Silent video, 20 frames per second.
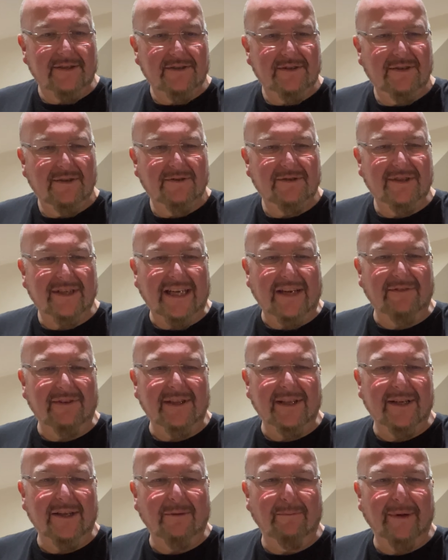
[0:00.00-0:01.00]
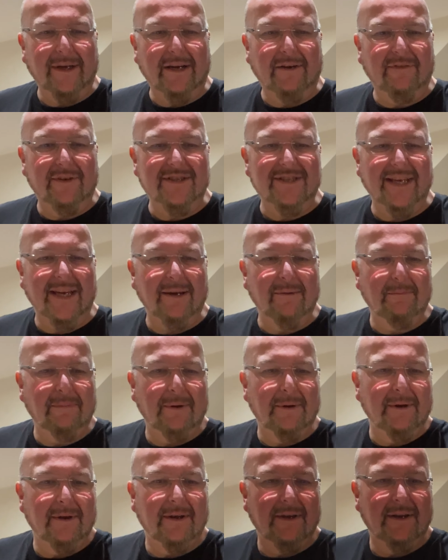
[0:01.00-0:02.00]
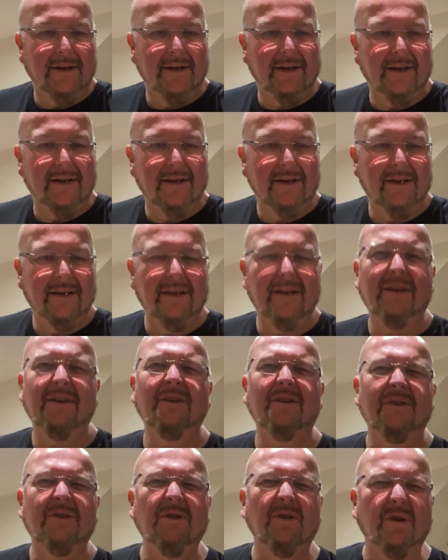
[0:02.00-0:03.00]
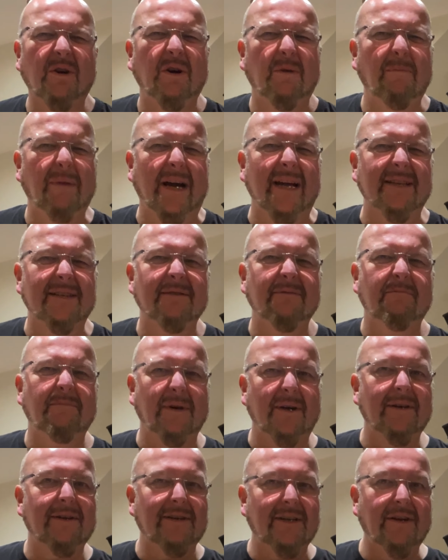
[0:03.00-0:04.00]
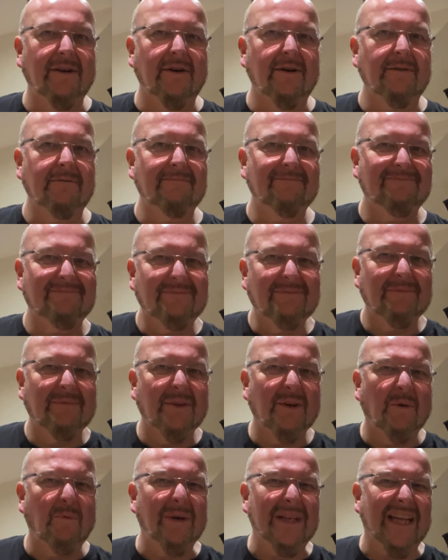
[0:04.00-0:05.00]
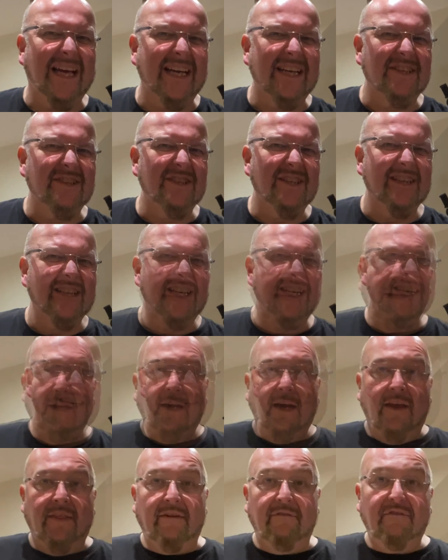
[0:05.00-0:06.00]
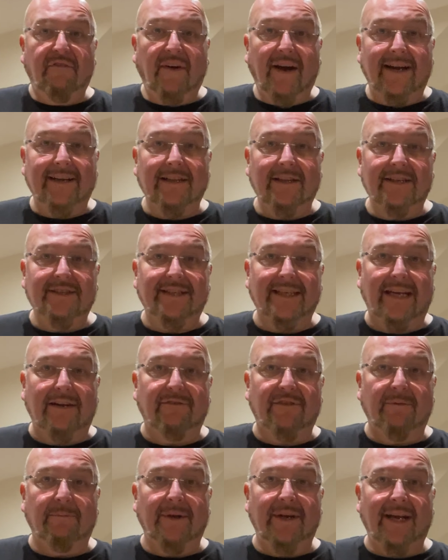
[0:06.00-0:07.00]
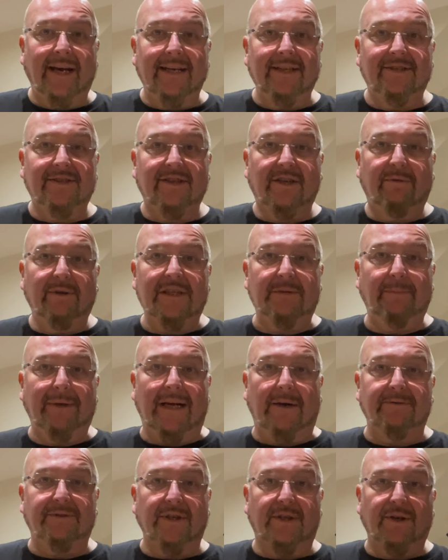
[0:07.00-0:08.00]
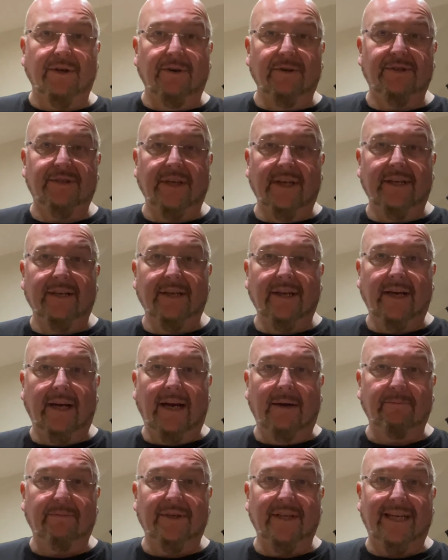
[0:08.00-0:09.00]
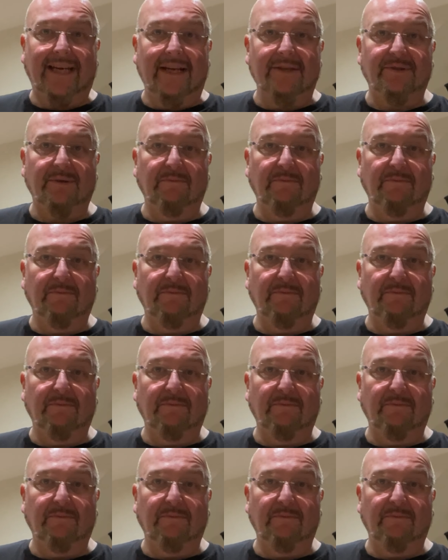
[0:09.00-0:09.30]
just to give a little bit of a zip. Don't go mad, but you know, we like chilli. And then finally, to give them a nice crispy outer coating, I'm going to get some